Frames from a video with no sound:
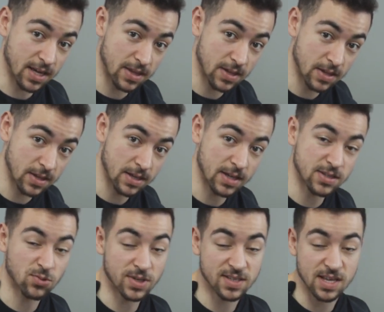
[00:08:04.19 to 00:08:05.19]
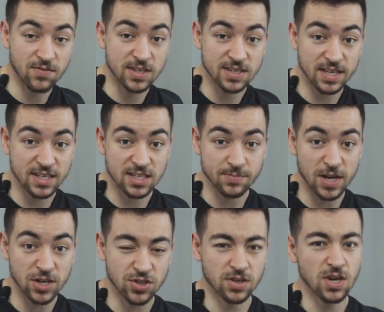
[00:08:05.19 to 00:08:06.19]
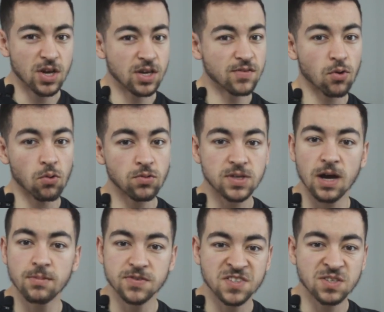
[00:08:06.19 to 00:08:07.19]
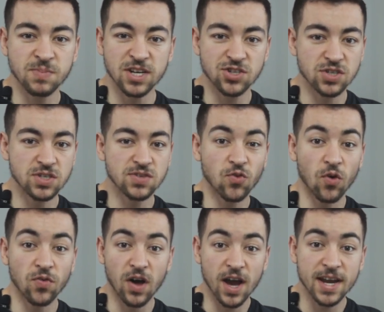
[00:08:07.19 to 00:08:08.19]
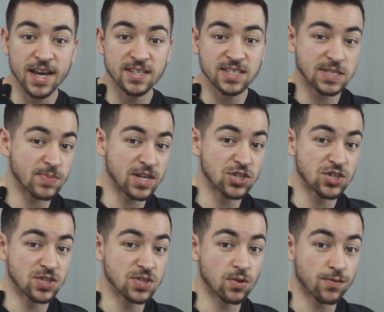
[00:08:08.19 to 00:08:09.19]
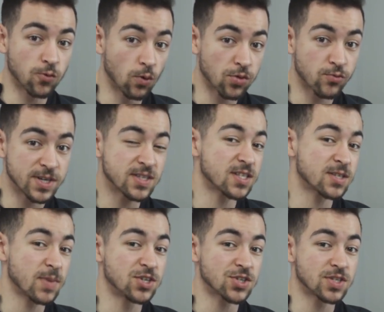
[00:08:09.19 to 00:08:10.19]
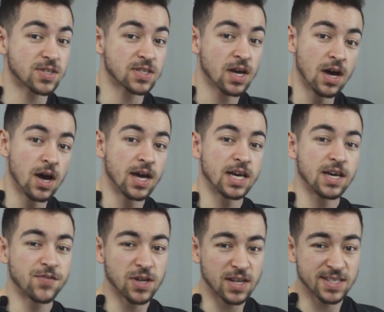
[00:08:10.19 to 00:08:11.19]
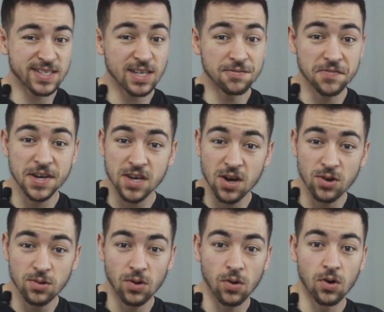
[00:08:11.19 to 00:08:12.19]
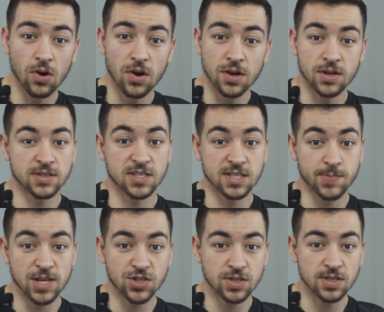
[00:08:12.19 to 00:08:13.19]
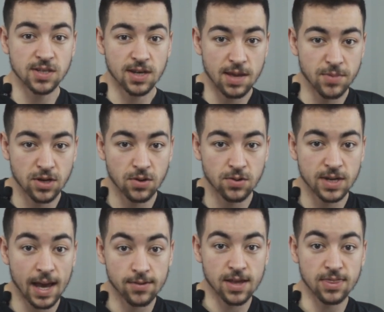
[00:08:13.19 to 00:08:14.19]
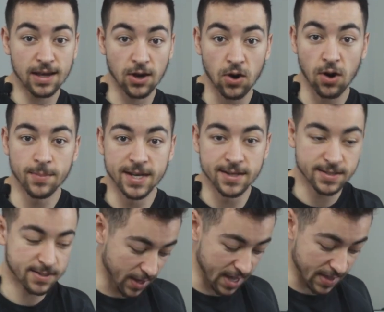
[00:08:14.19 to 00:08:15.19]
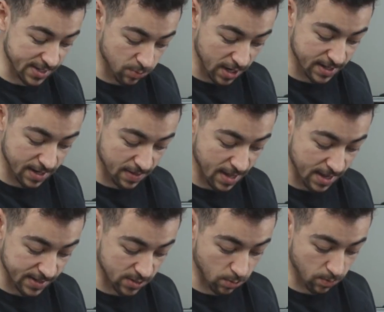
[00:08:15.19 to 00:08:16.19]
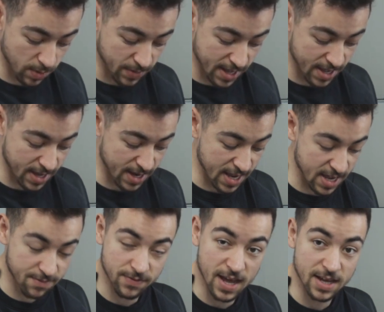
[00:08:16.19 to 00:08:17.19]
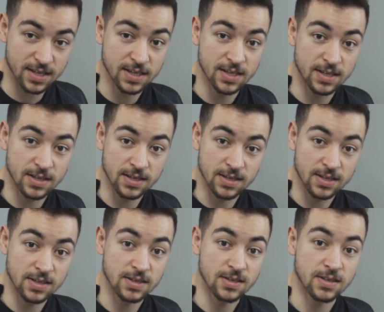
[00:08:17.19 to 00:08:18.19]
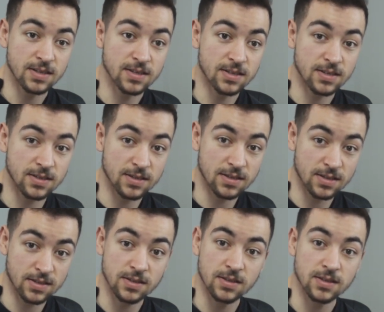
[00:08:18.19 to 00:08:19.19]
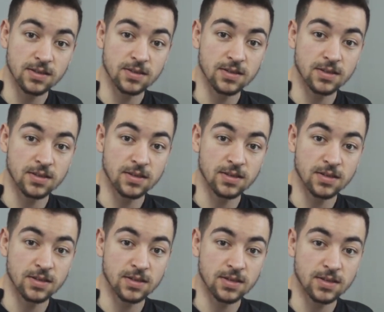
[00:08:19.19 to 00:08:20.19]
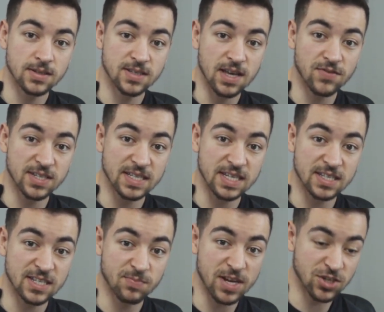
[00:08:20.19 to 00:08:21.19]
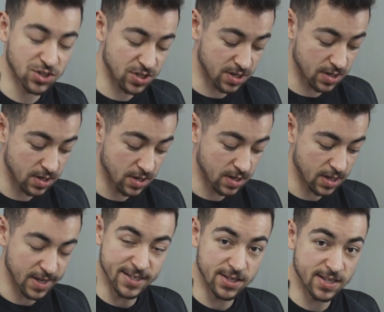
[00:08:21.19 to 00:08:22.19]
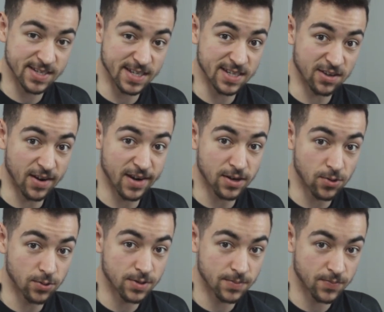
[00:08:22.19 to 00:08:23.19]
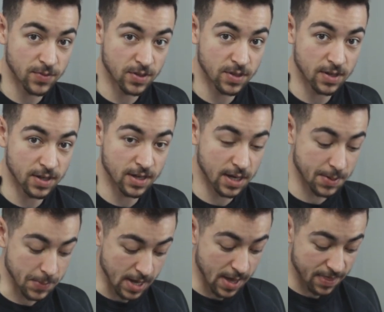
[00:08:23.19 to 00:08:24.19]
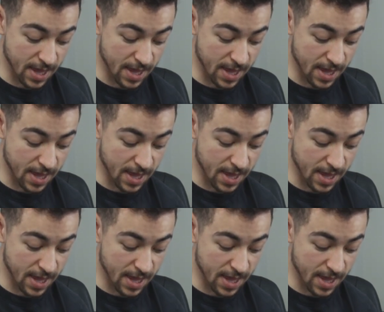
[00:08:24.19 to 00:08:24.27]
It's called a 7 6 suspension. You've got all types of suspensions, you've got 9 8 suspensions, you've got 4 3 suspensions. If you'd like to see a video on suspensions, let me know down in the comments. But yeah, that's what I did there. So we play an E flat, 7-6 suspension into the 6-9 chord. Okay.